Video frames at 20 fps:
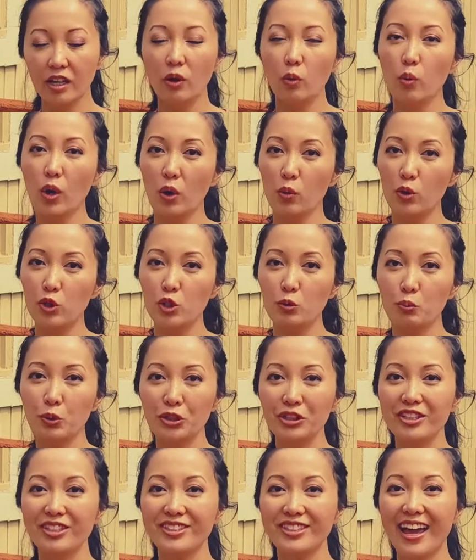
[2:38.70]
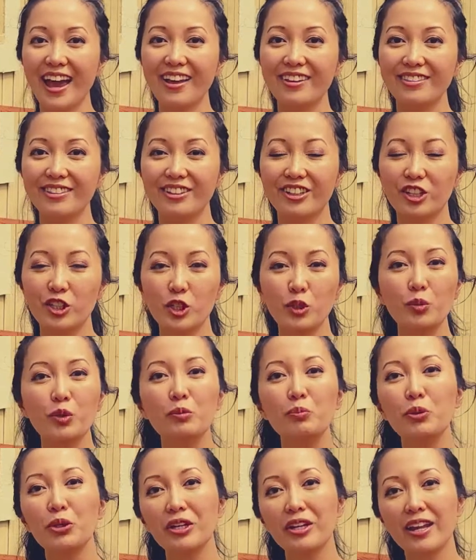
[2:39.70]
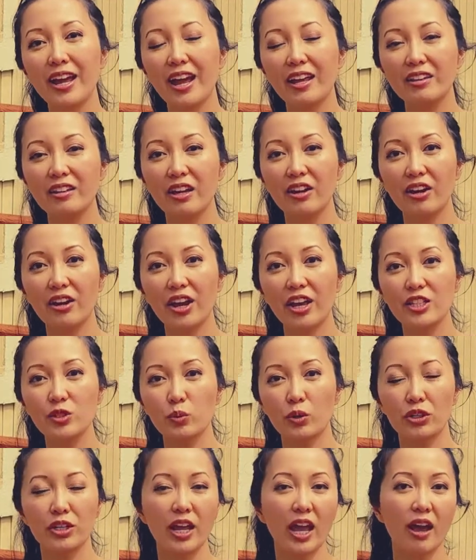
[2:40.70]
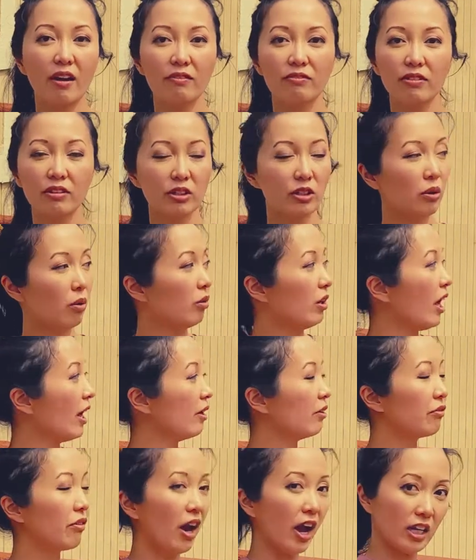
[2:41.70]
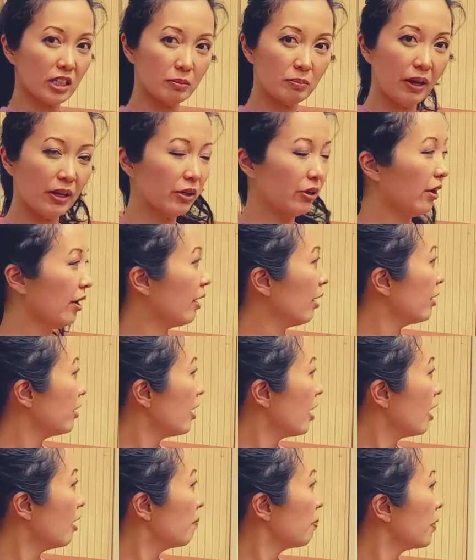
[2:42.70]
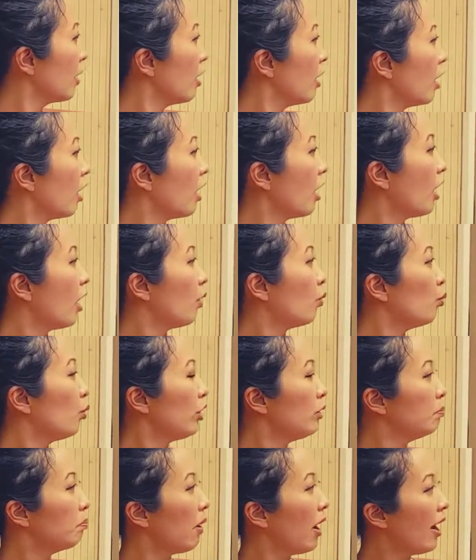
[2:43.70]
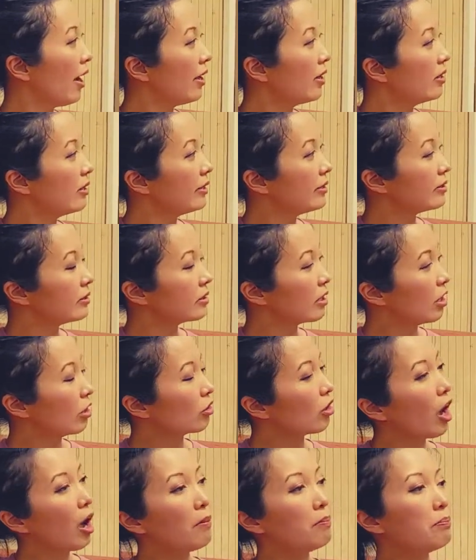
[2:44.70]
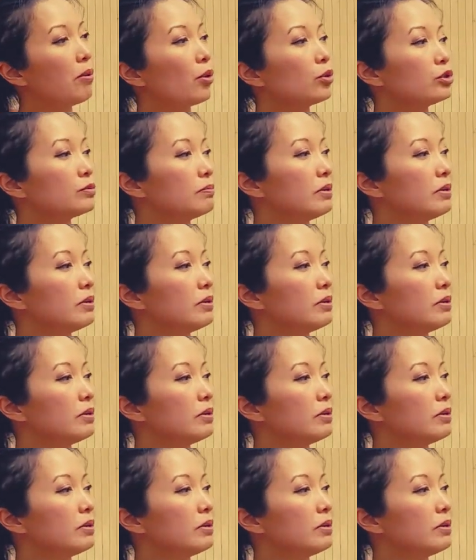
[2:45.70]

Where would you put this at? You would put it at areas where they have, a lot of rocks by your area, wood piles, compost